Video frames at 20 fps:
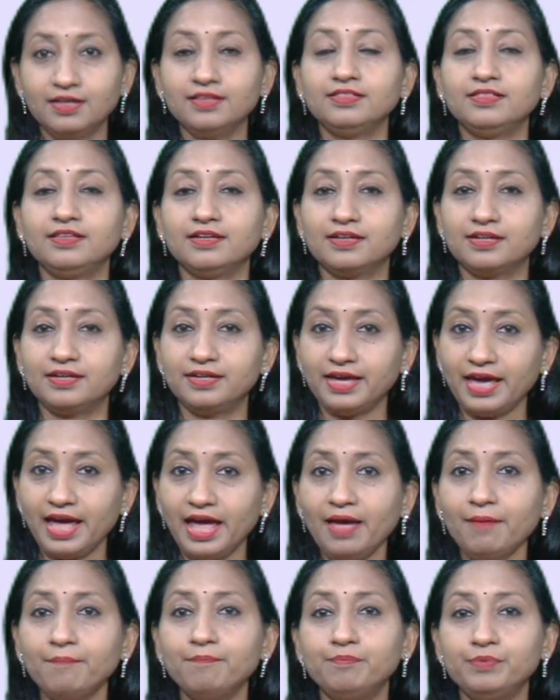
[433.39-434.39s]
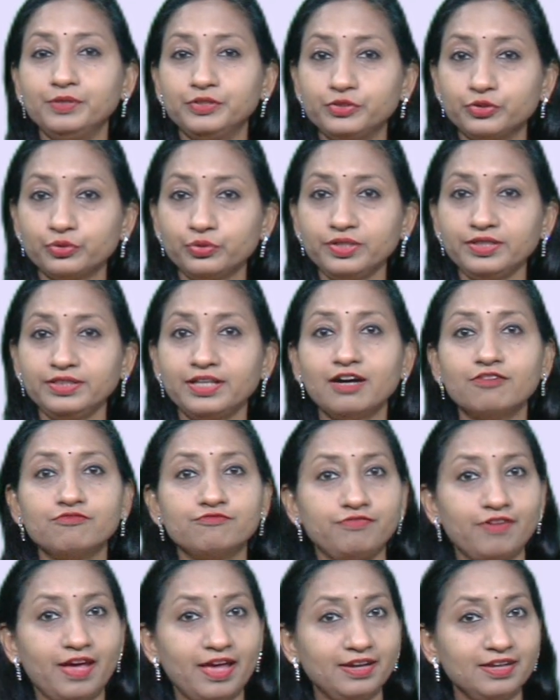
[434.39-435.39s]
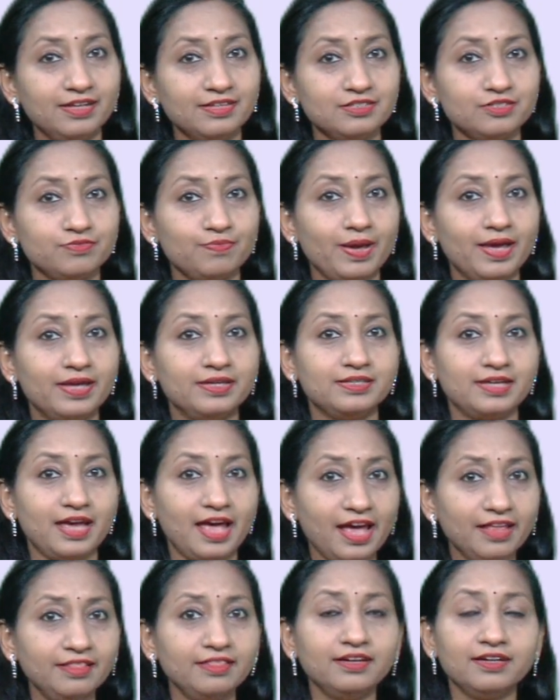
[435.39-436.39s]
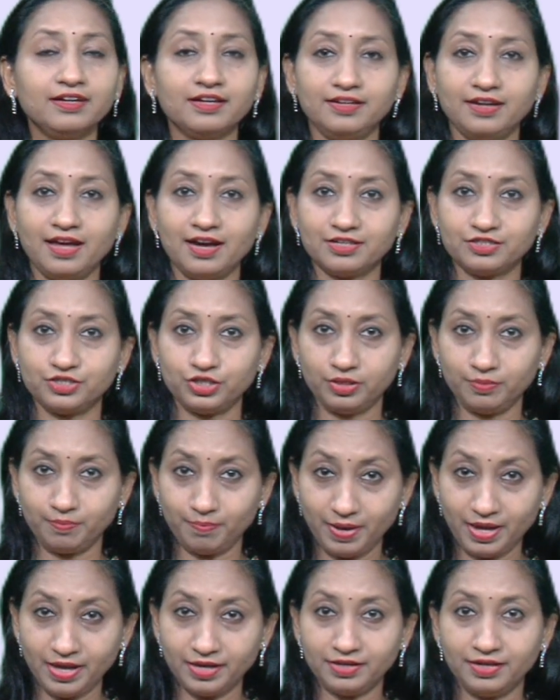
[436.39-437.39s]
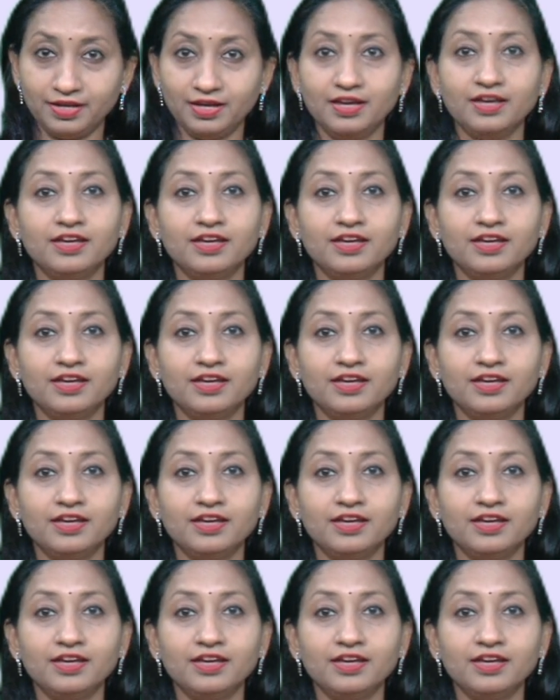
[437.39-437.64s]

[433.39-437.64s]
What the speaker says: The gap between the valence band and the conduction band